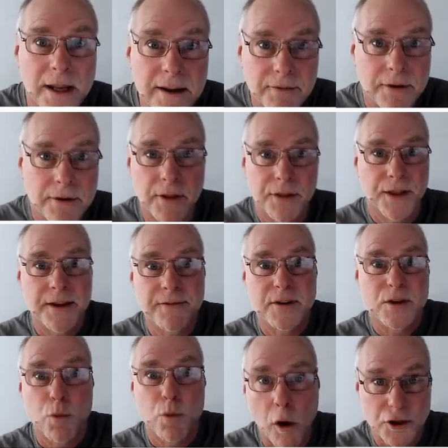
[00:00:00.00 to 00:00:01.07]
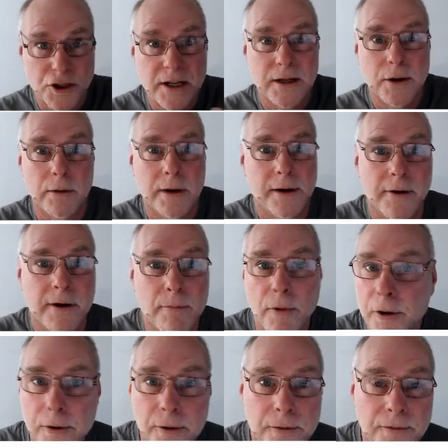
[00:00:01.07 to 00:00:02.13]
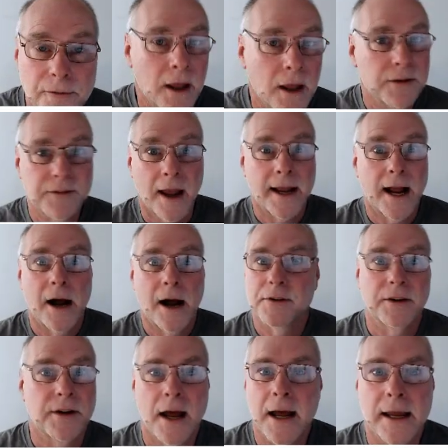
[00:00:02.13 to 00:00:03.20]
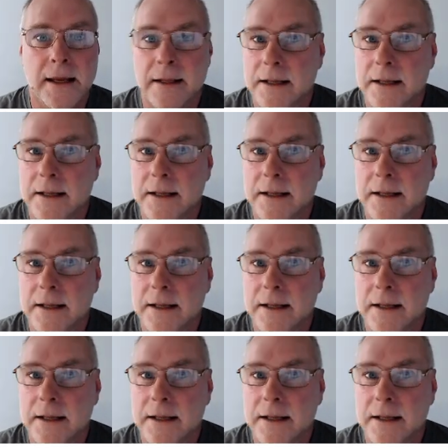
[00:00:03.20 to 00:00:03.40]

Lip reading: even if the thief is watching your every move day after day,